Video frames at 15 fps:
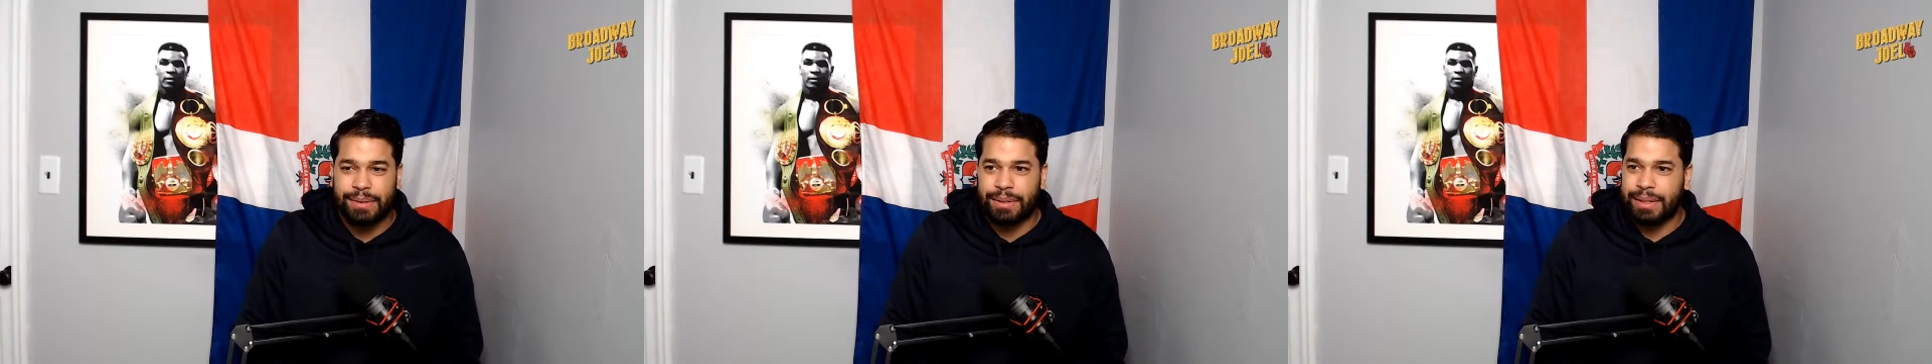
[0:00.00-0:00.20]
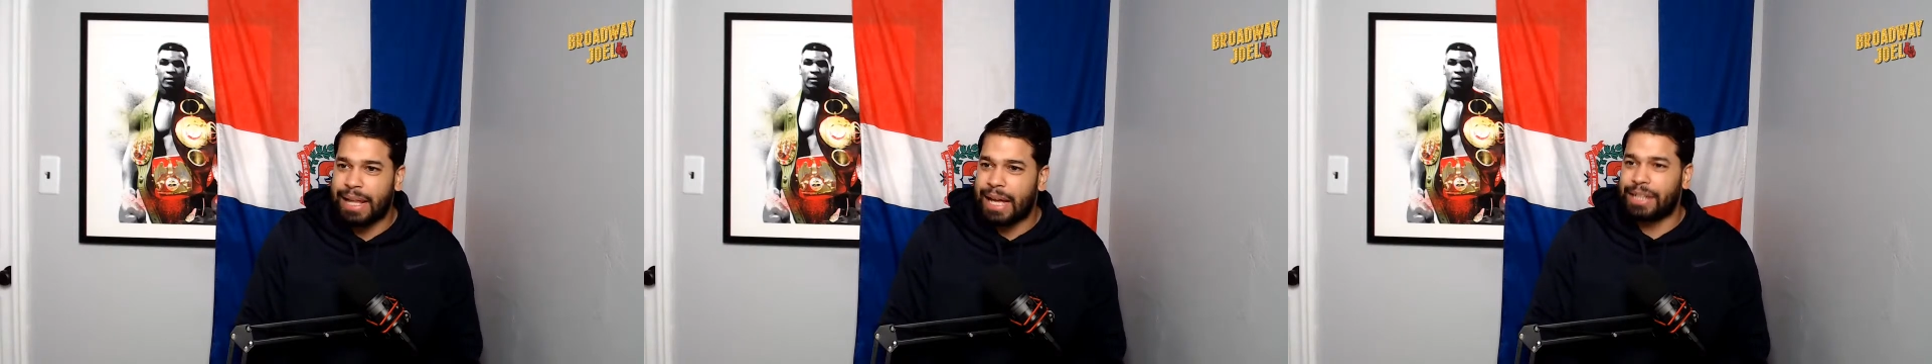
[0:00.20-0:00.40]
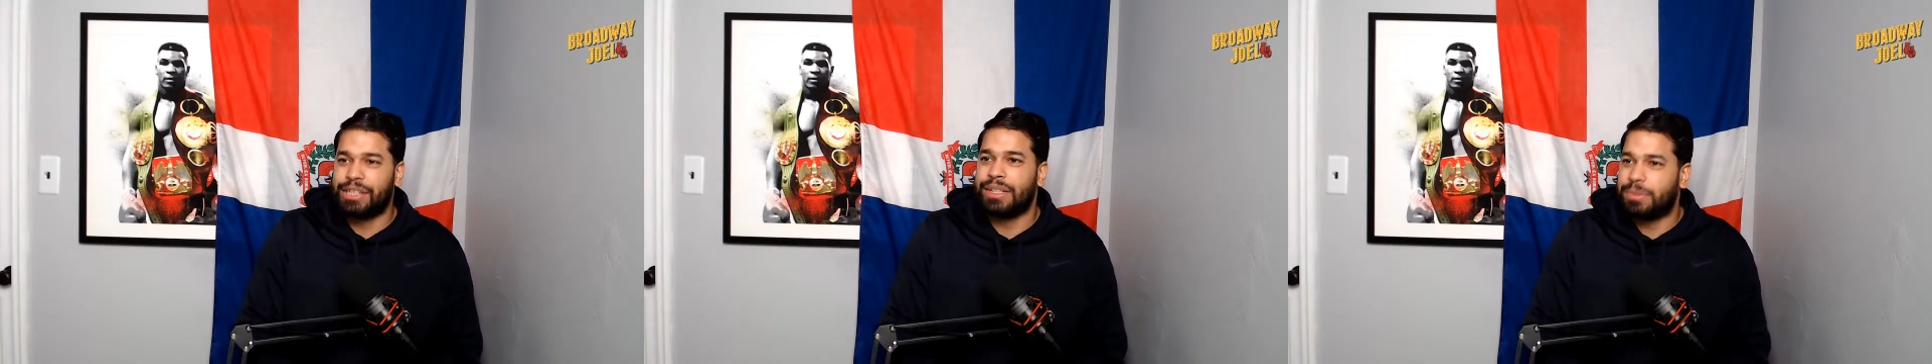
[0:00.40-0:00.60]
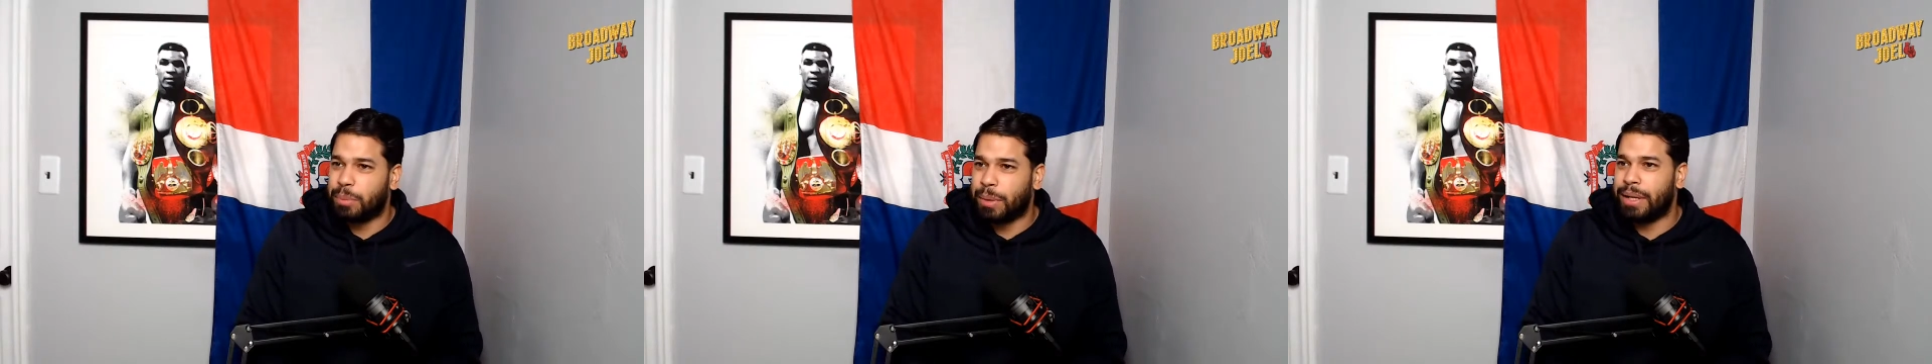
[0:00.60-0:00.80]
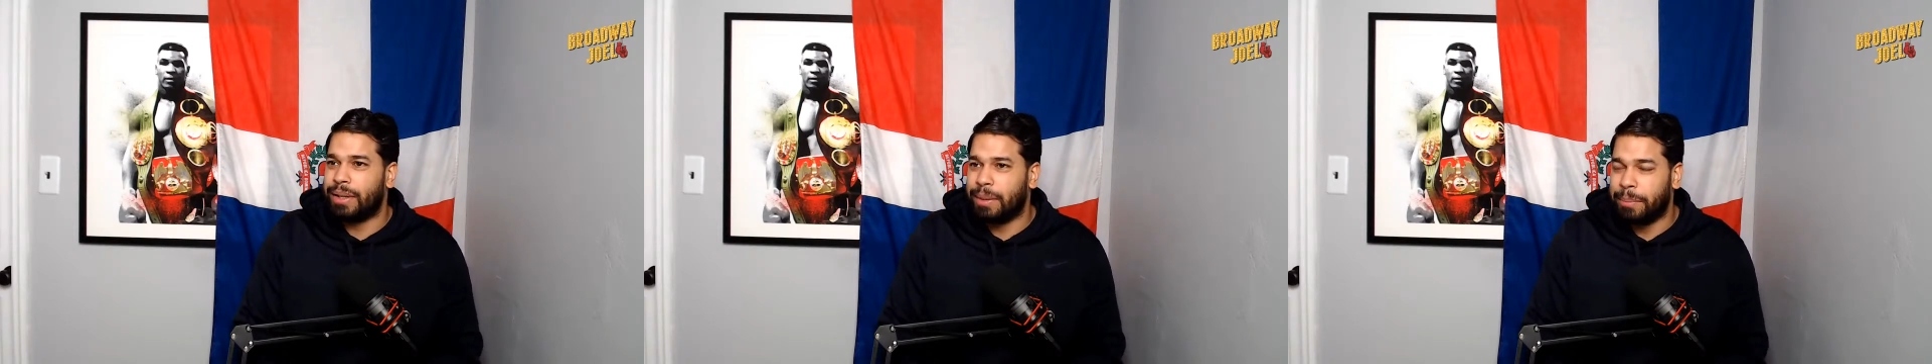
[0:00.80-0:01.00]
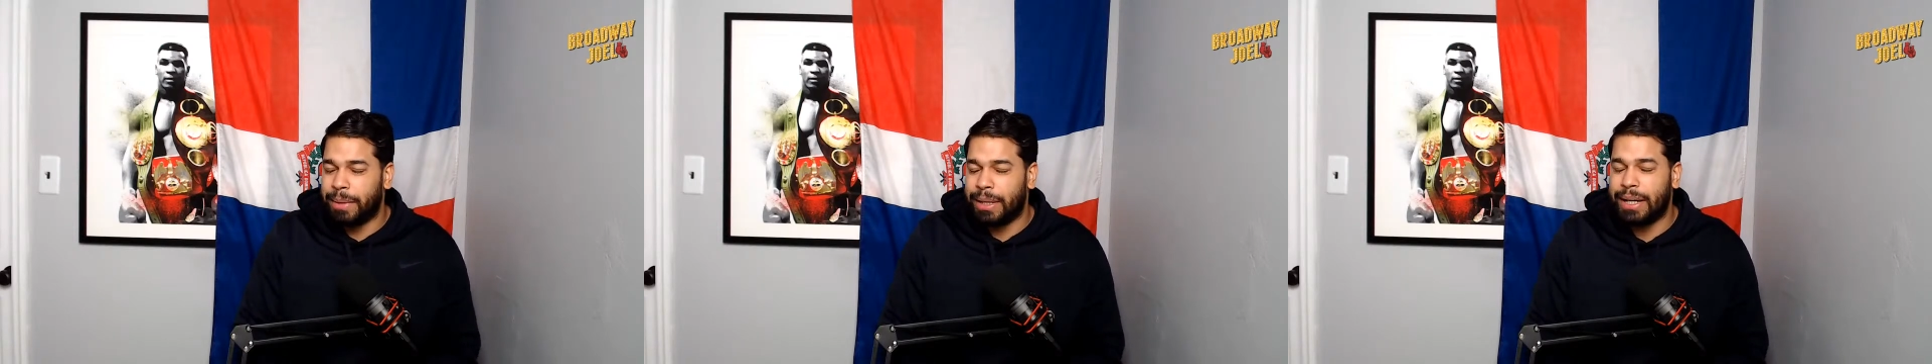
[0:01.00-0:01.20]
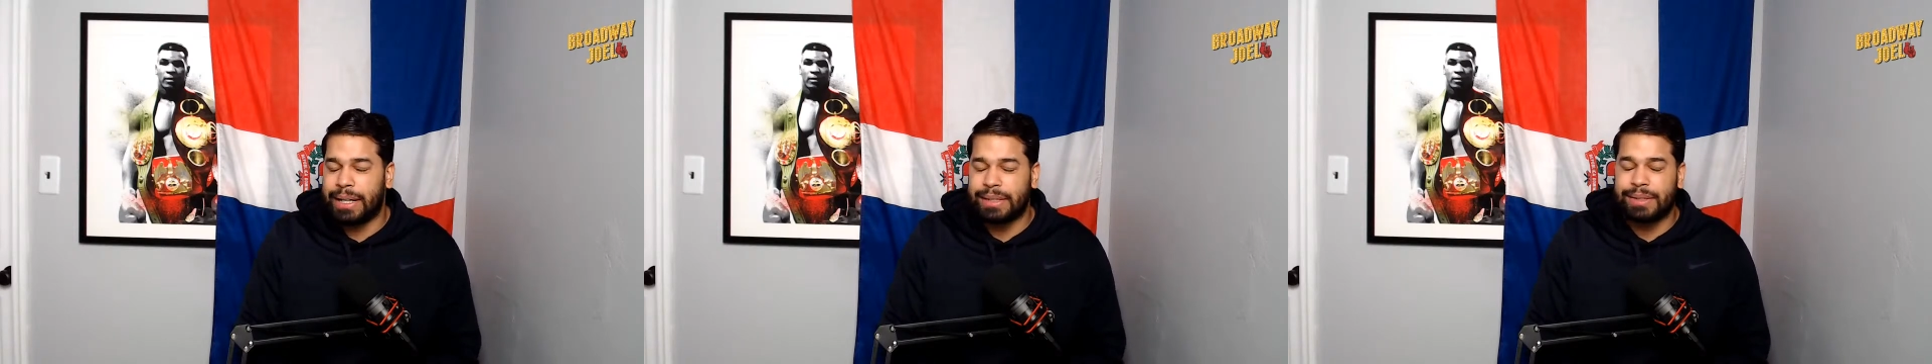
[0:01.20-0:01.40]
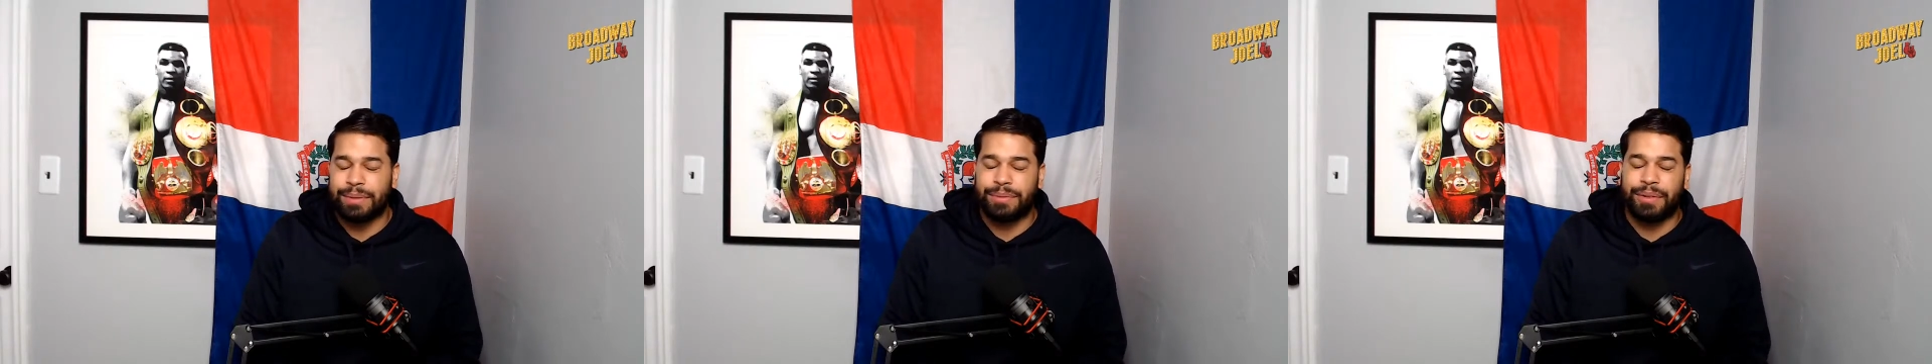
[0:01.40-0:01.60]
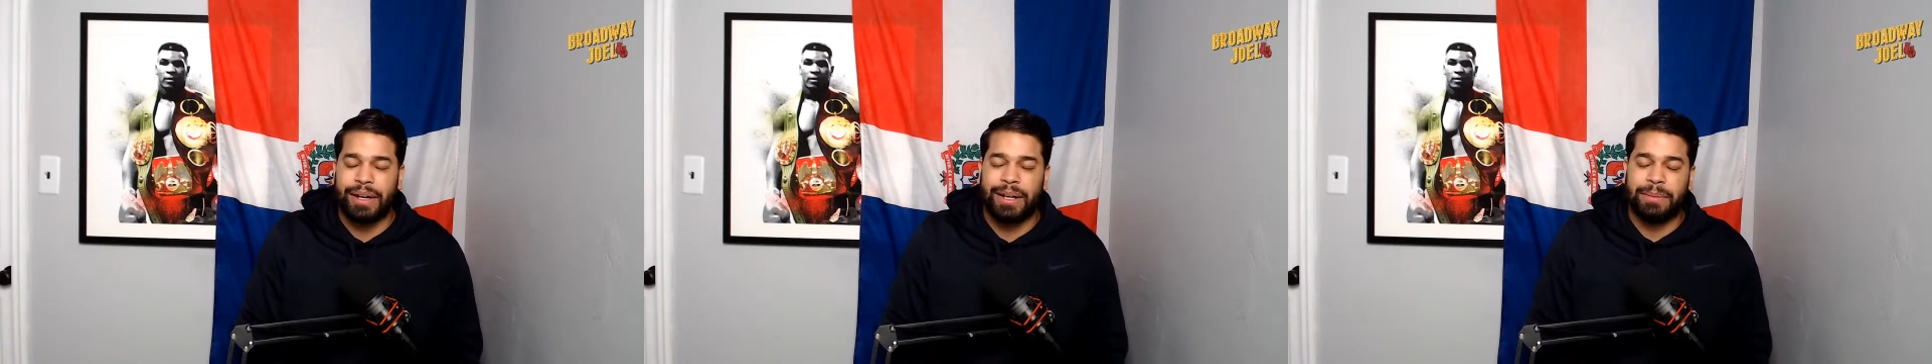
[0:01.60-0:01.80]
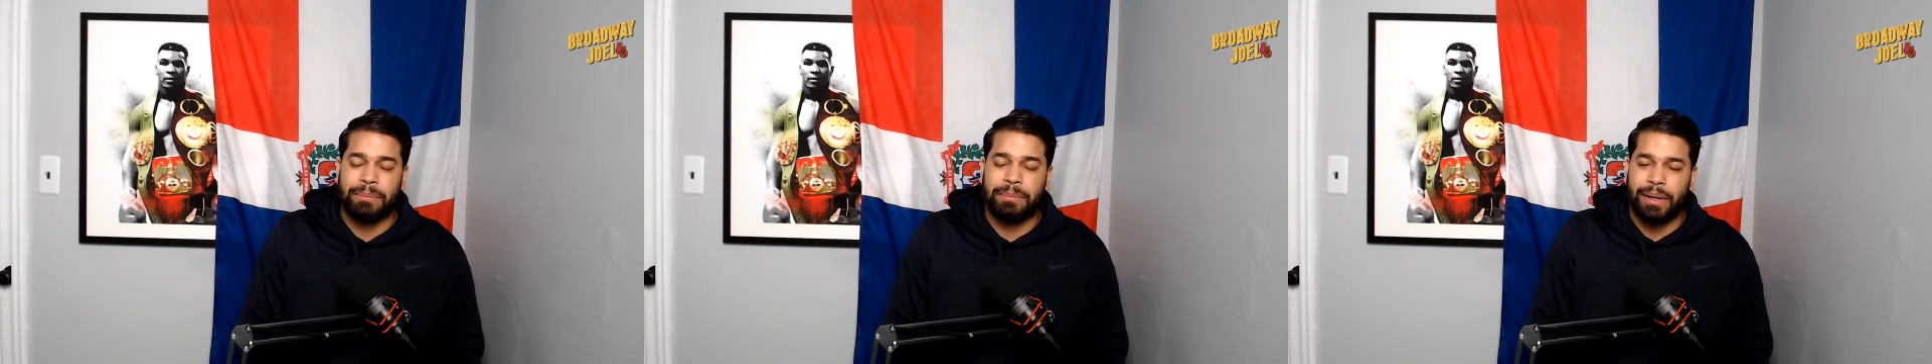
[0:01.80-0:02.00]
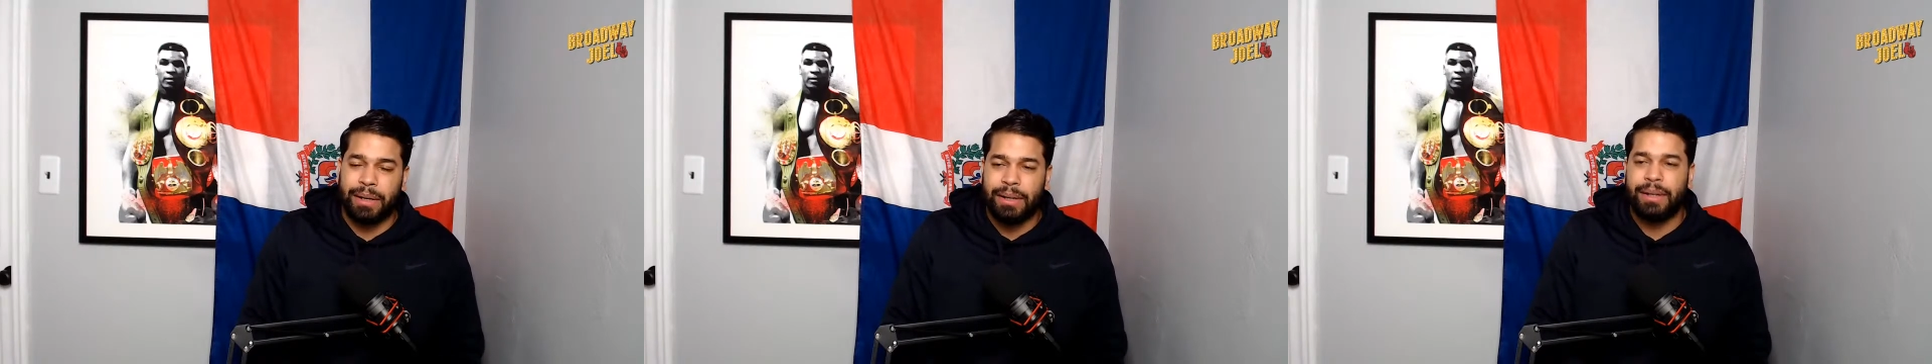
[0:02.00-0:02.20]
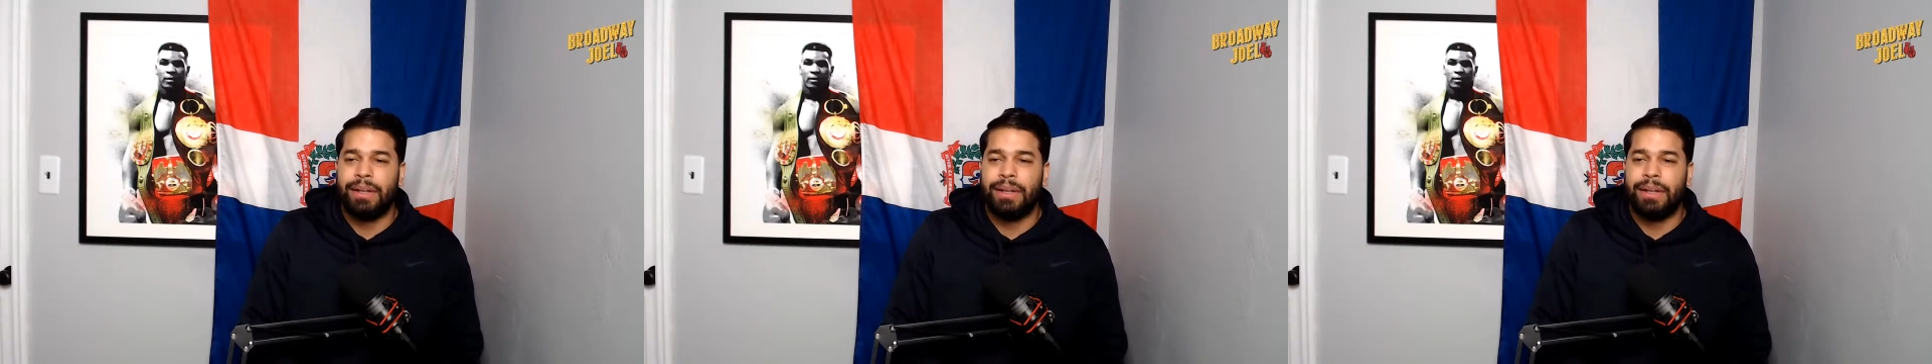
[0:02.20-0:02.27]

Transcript: not just where the Dominicans are fighting, but